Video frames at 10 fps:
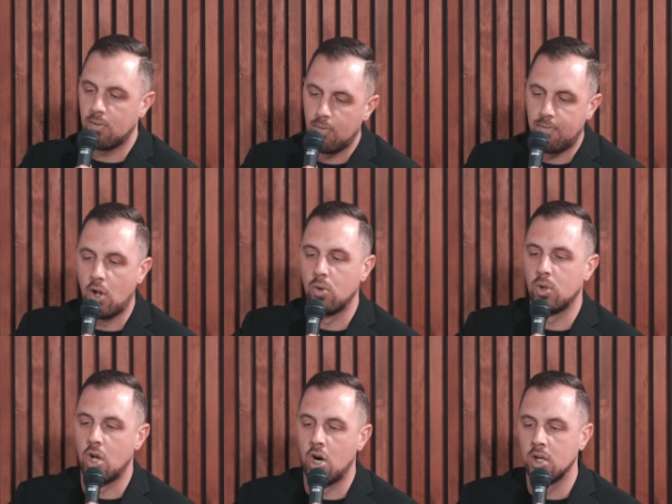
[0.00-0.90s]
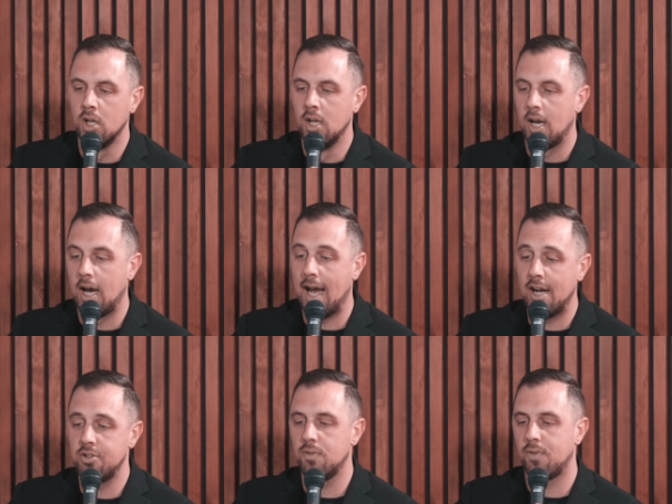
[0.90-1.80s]
follow along.
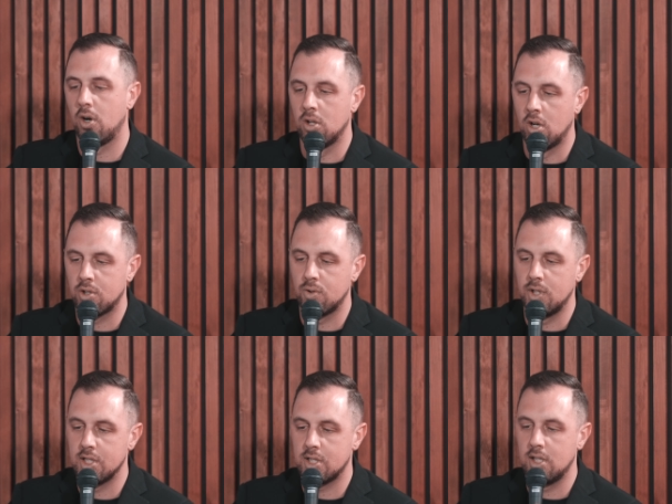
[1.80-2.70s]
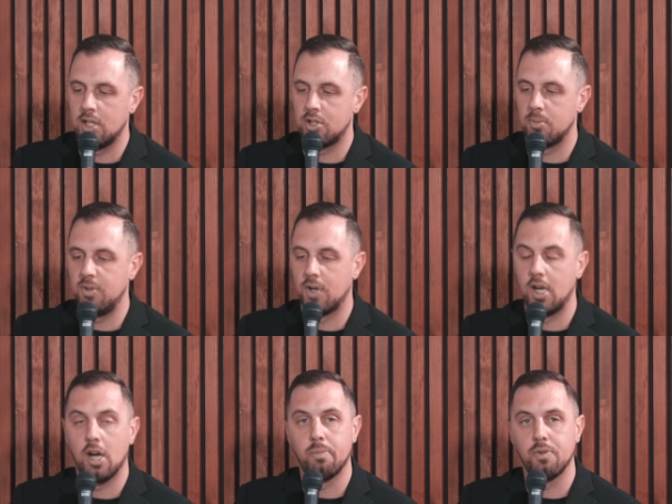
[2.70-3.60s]
As you follow along through this, it should be
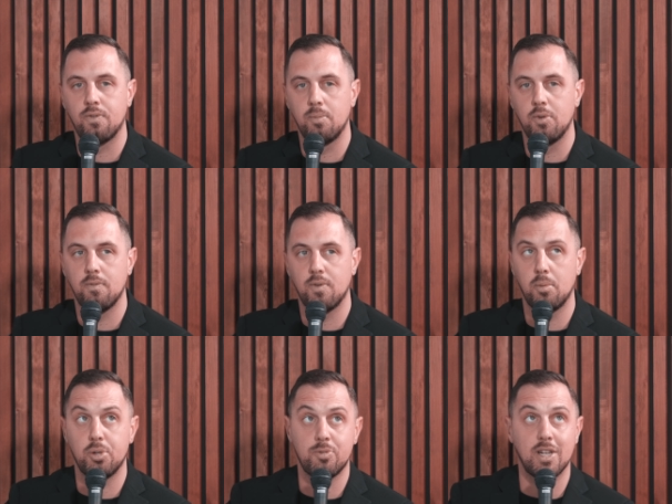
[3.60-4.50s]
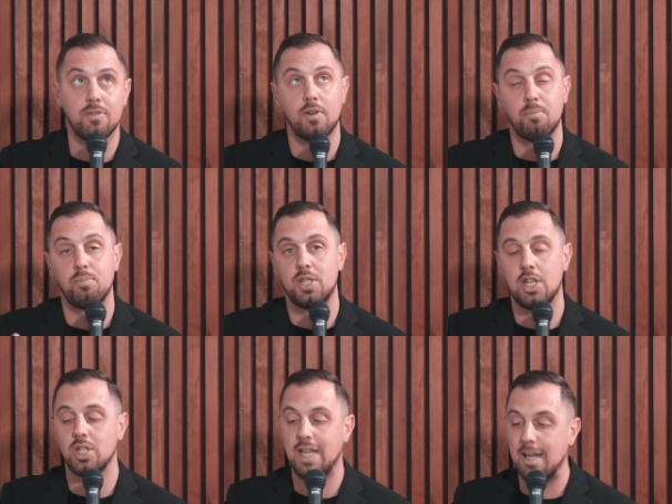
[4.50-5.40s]
very helpful from a perspective of
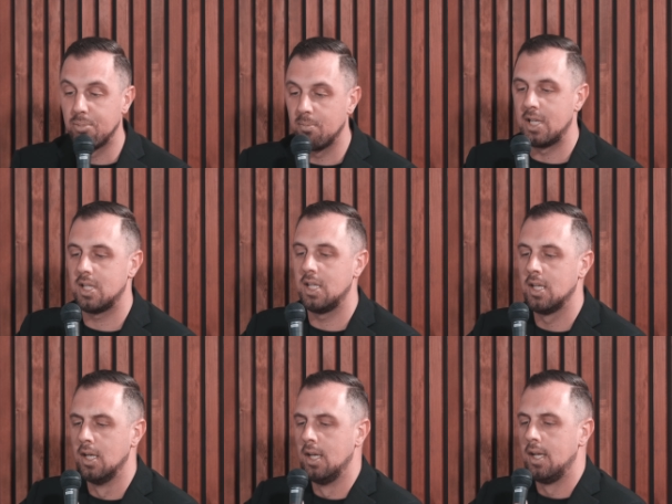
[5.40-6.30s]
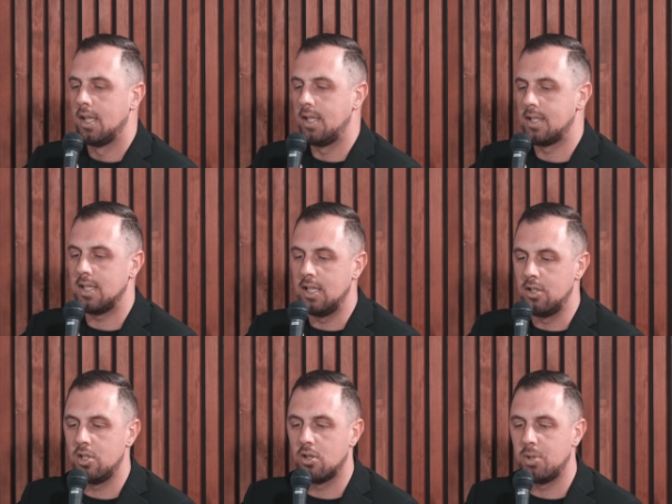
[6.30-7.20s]
potentially implementing this
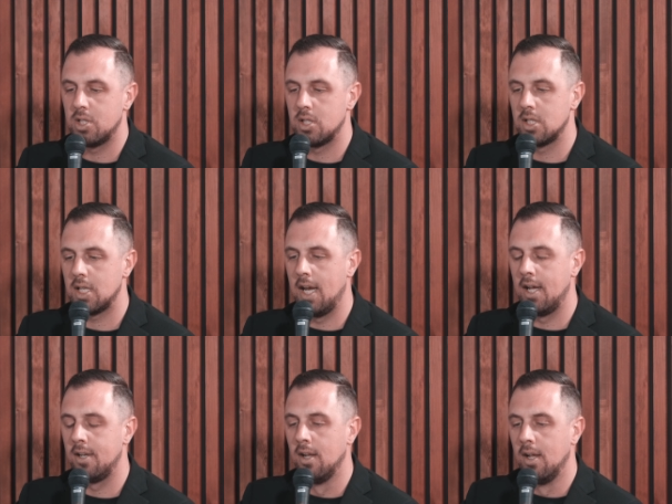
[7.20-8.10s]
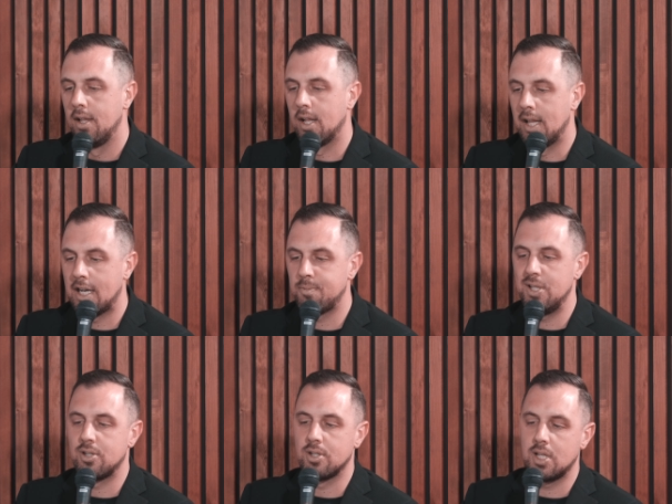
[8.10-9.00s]
into your business. And the last
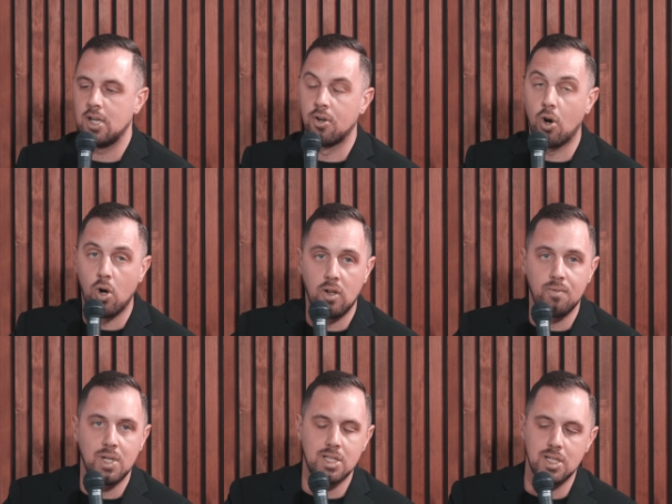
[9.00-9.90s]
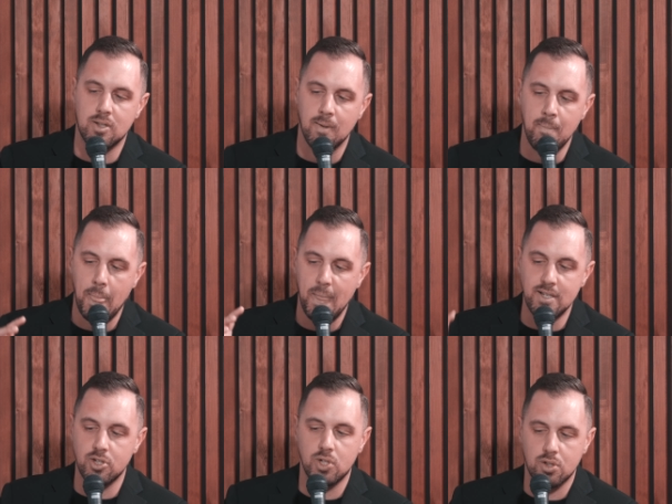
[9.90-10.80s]
piece I'll say on all of this is,
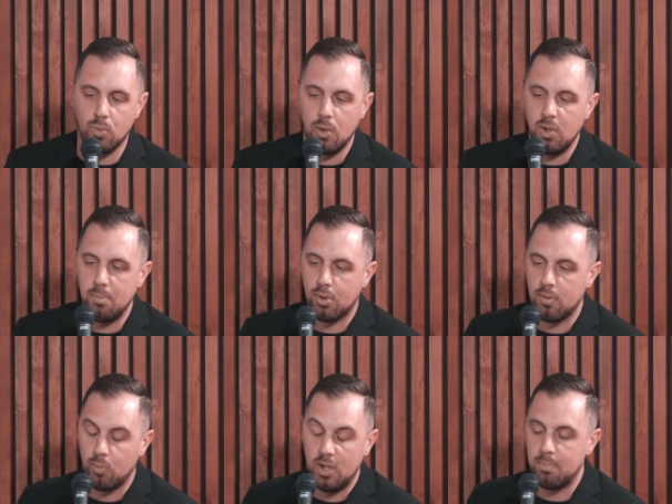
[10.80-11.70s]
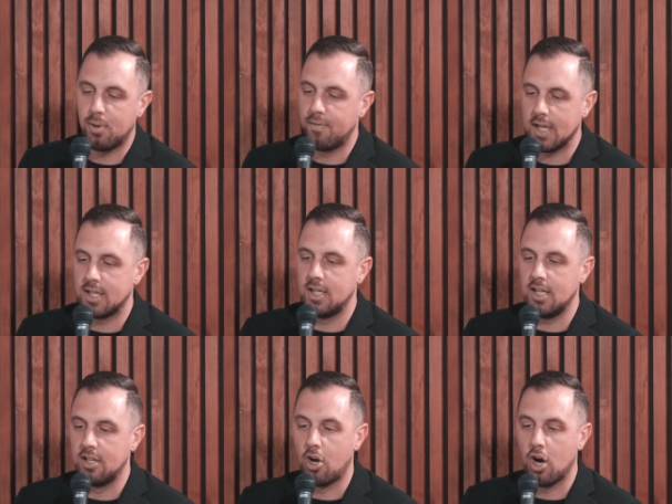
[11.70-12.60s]
this is just a way we perfected
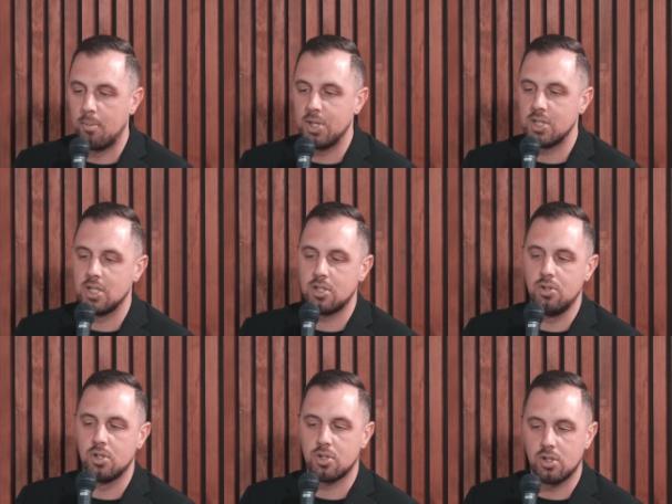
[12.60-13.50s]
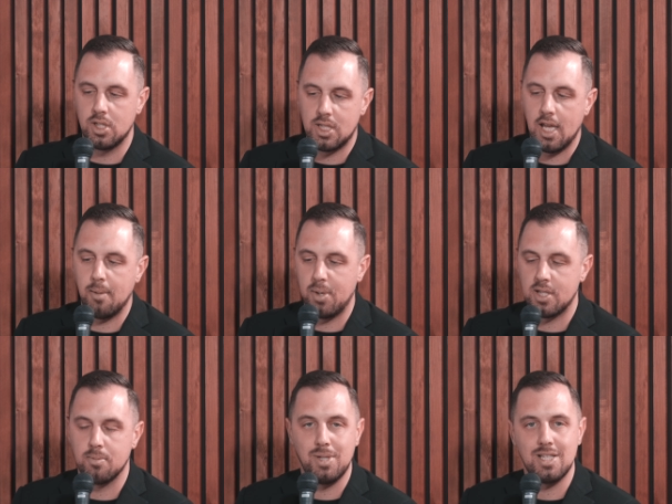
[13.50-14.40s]
it in our business. You can certainly take
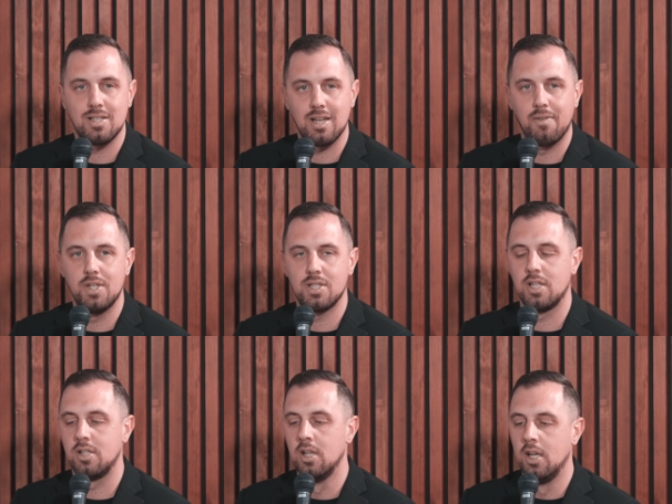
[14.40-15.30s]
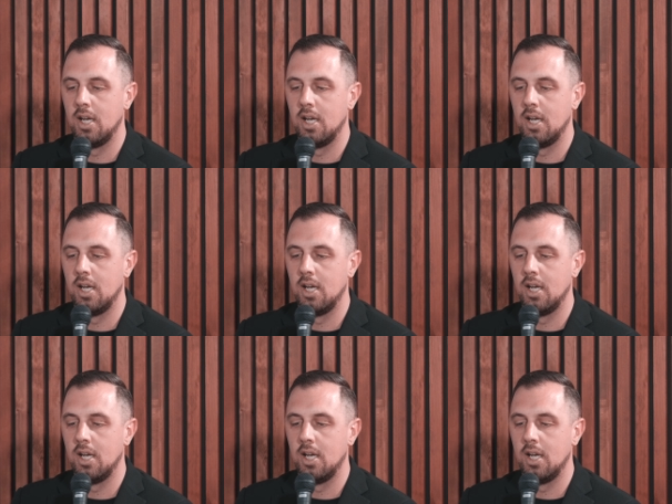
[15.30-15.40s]
bits and pieces of this and